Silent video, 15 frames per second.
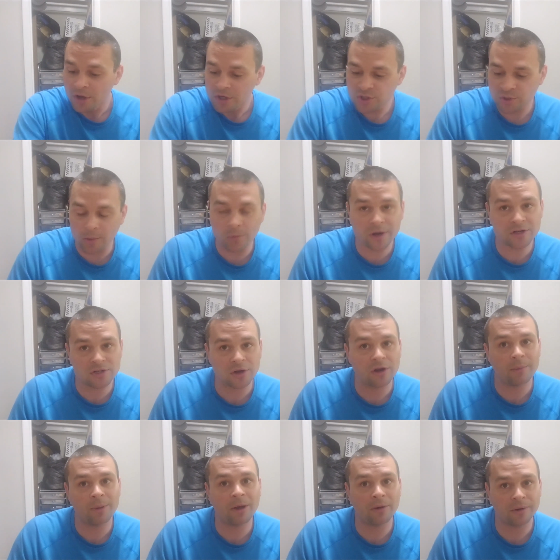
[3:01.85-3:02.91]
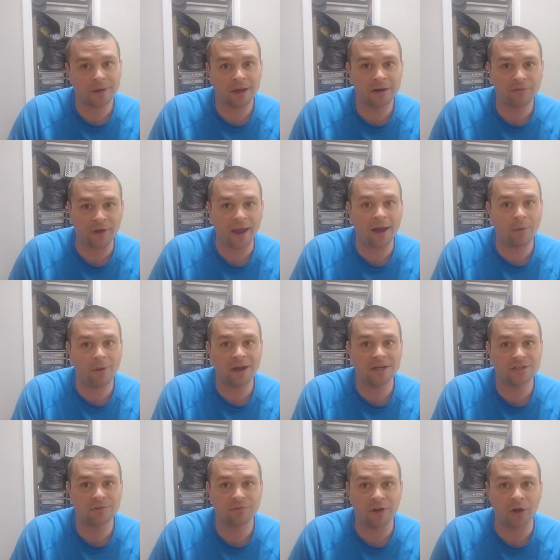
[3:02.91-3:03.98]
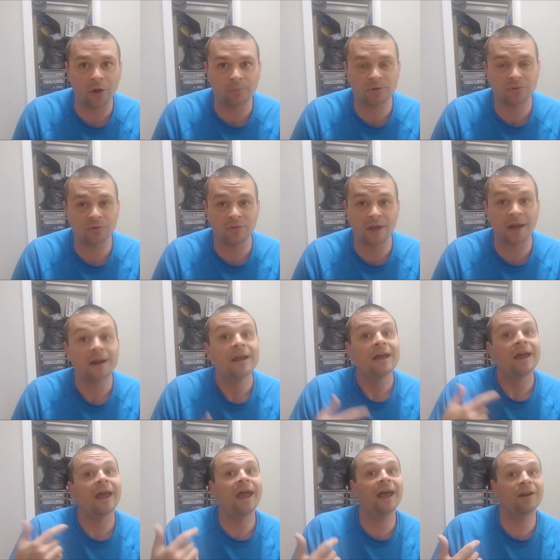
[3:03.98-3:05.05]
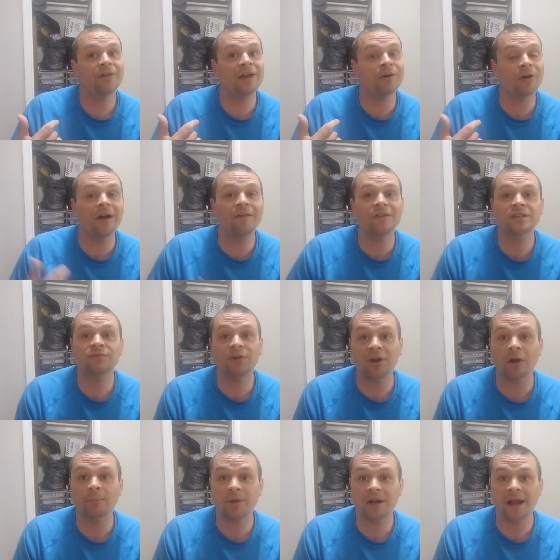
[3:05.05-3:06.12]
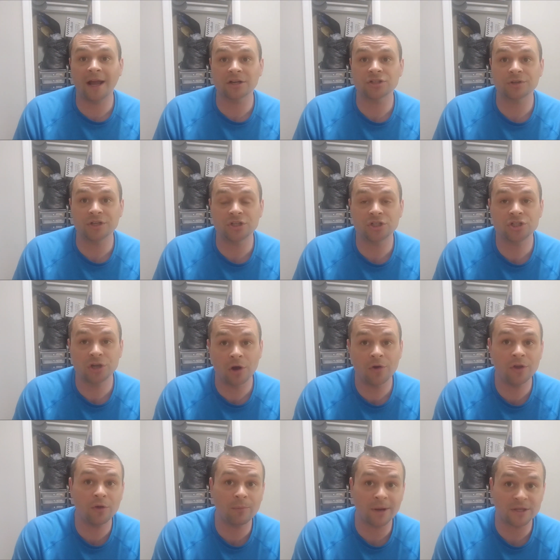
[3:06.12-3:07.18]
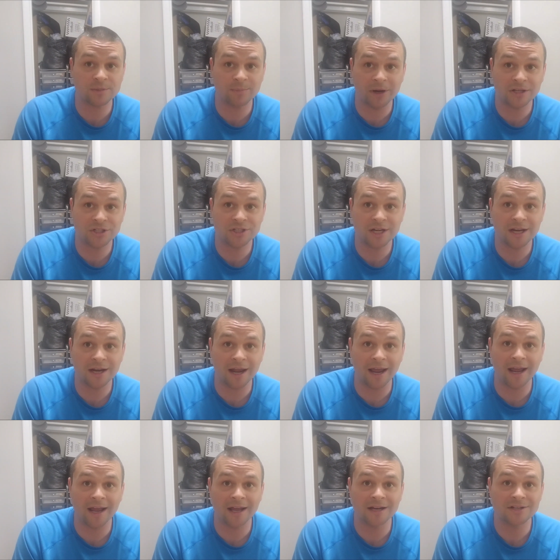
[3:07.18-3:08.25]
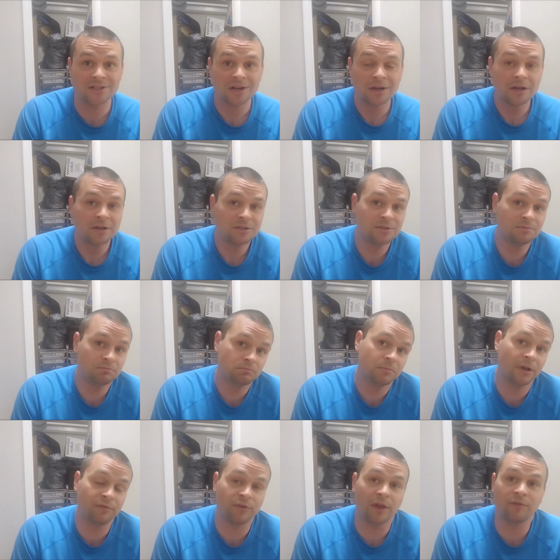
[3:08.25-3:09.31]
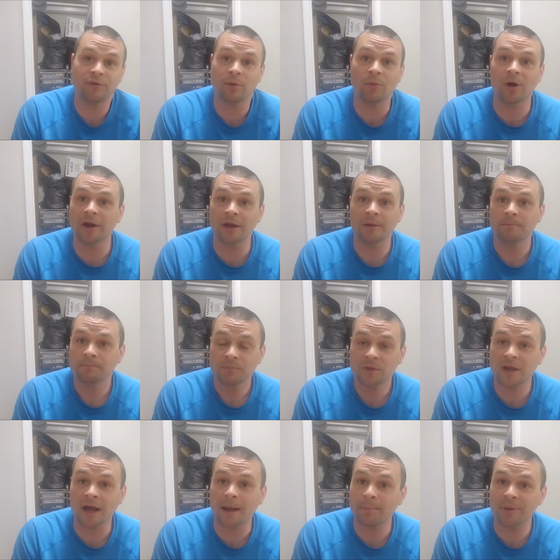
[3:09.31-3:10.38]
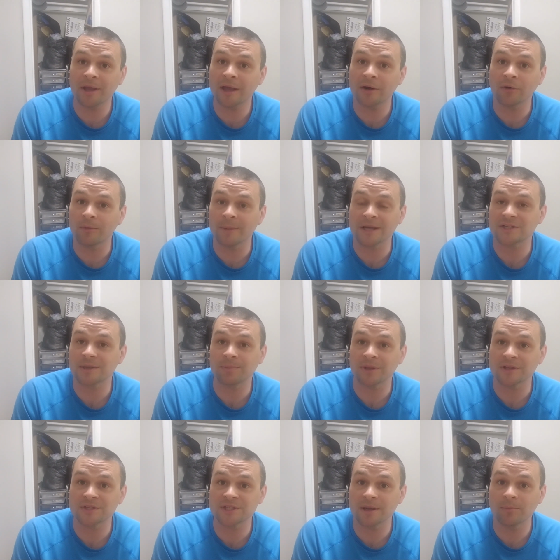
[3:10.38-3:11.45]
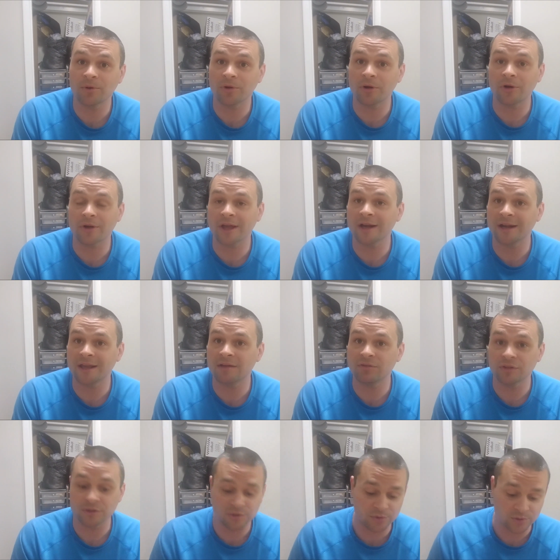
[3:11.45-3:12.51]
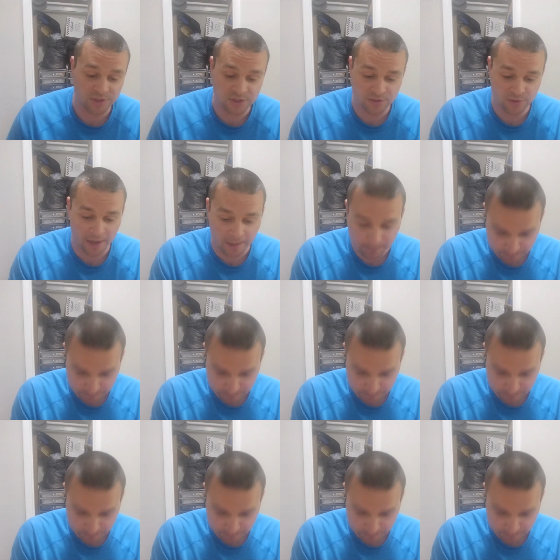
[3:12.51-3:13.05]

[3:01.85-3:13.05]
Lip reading: So I want to talk about kind of how I developed through that. And later on in this video, I'm going to actually show you my spreadsheet, and if you want to copy it or make something similar, I'll kind of give you the tools to do that.